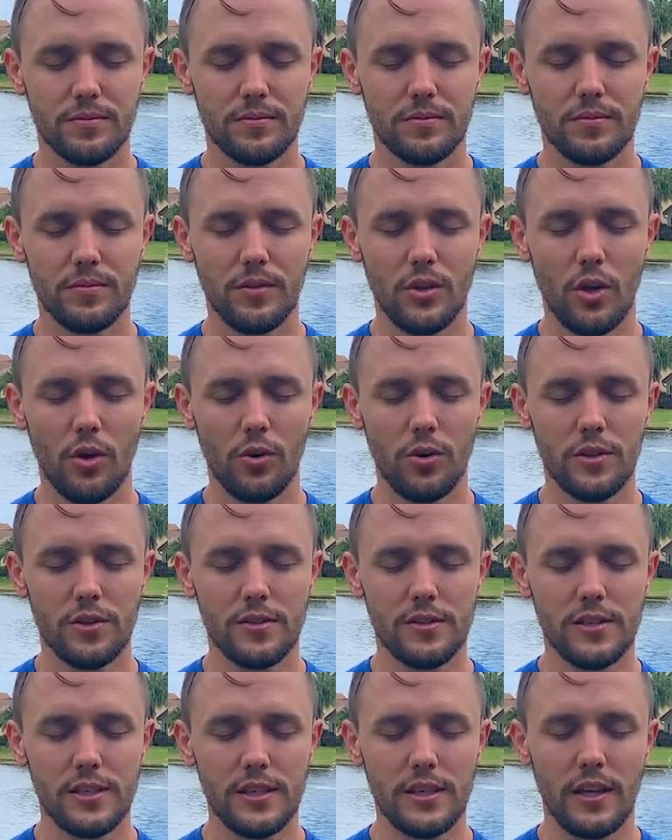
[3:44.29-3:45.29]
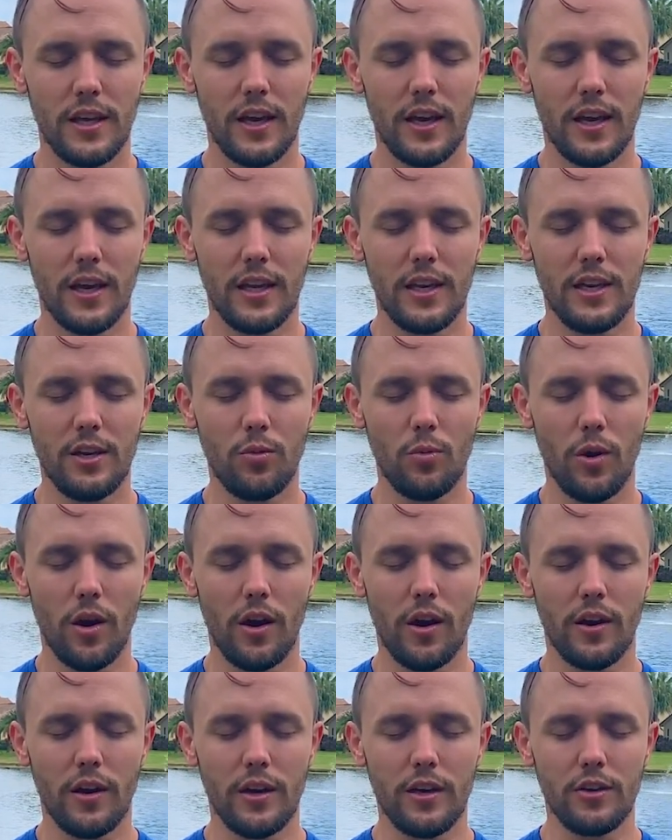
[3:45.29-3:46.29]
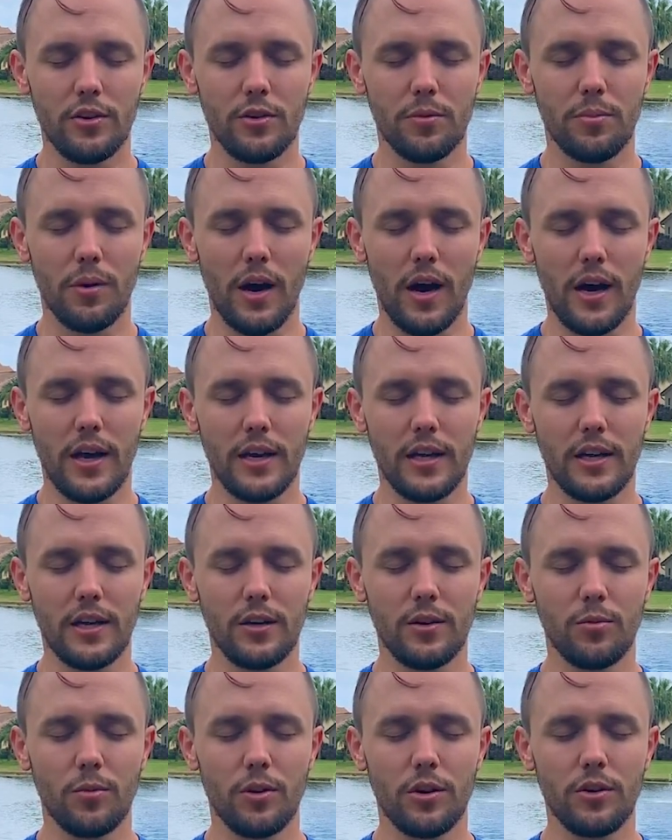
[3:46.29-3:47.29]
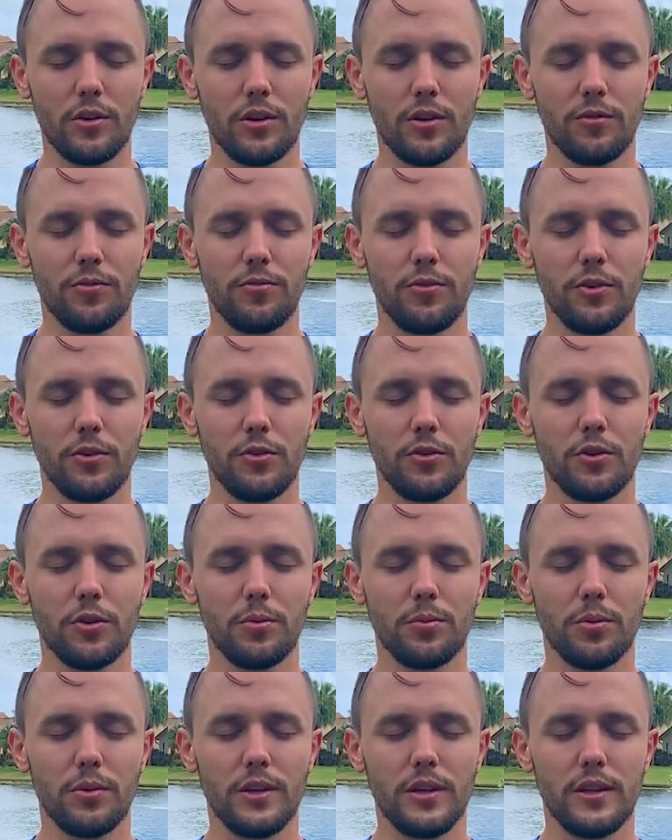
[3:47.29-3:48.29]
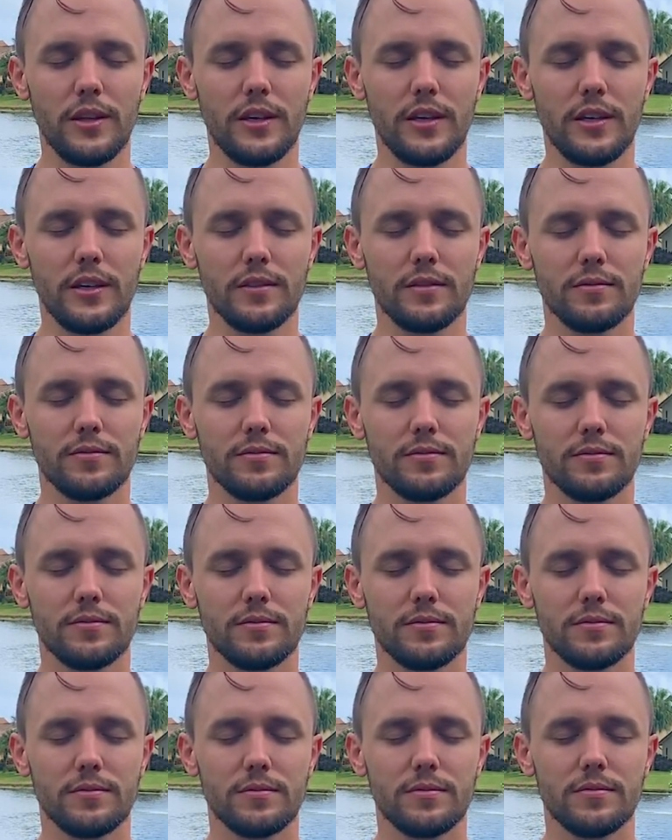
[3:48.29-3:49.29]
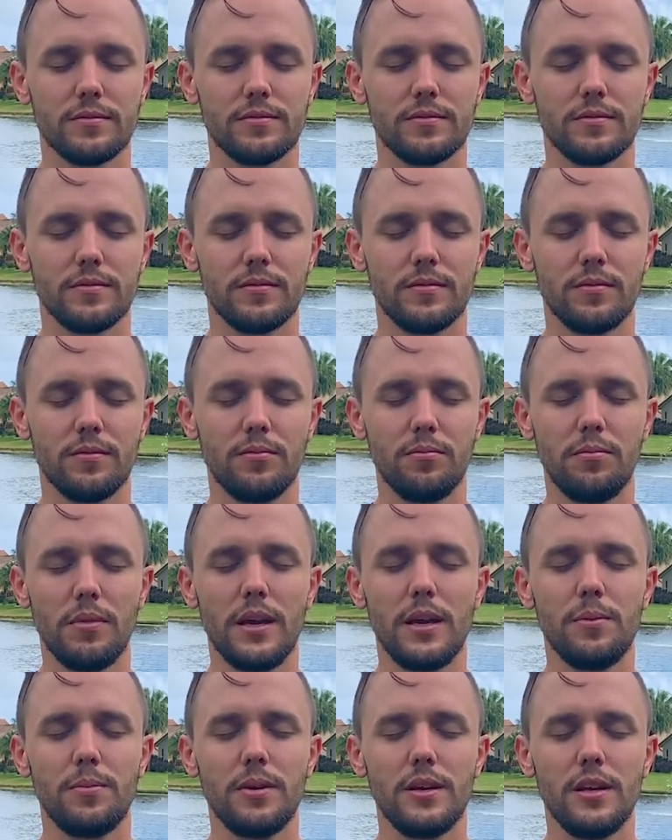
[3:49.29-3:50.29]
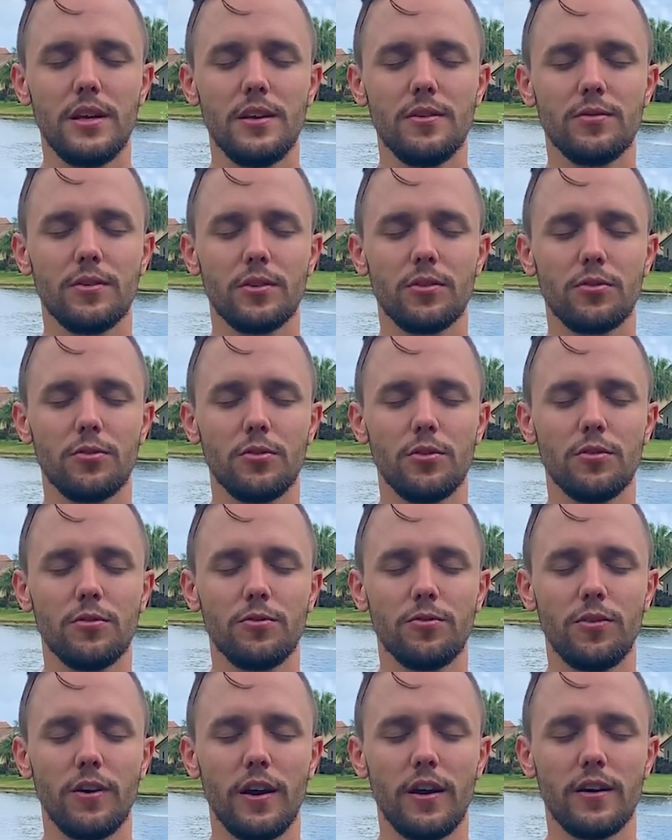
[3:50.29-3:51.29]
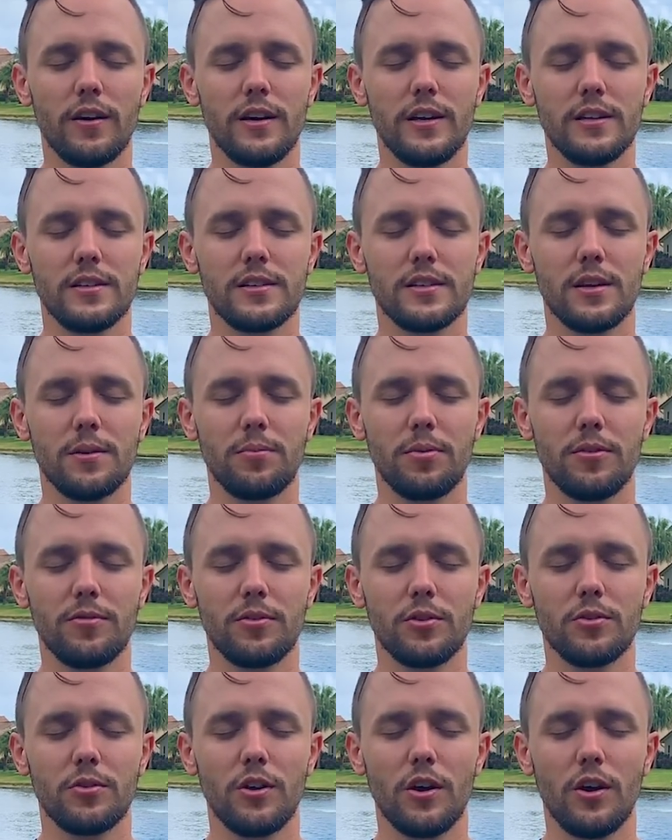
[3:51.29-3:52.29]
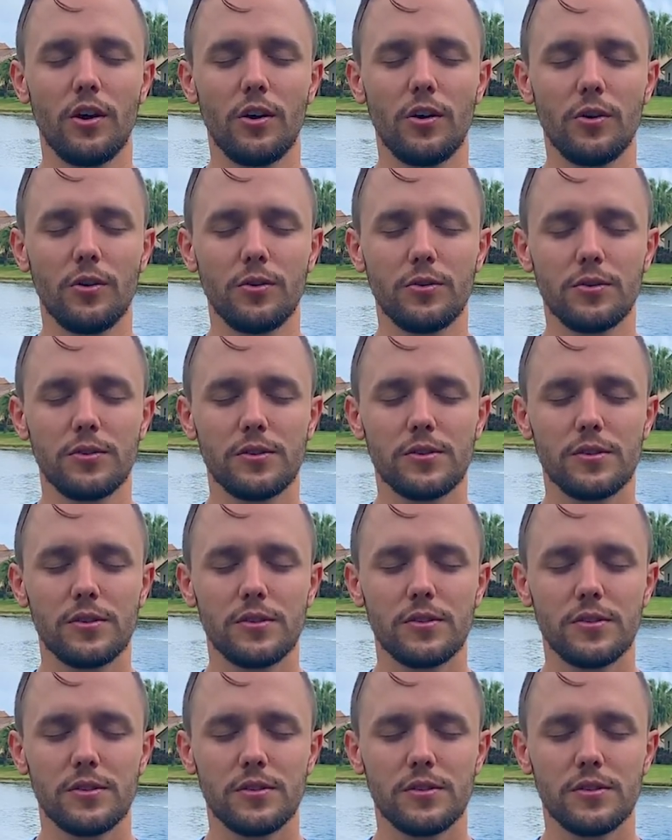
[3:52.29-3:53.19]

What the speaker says: Noticing anywhere in your body where you can feel your breathing. Maybe even through the very tip of your nose.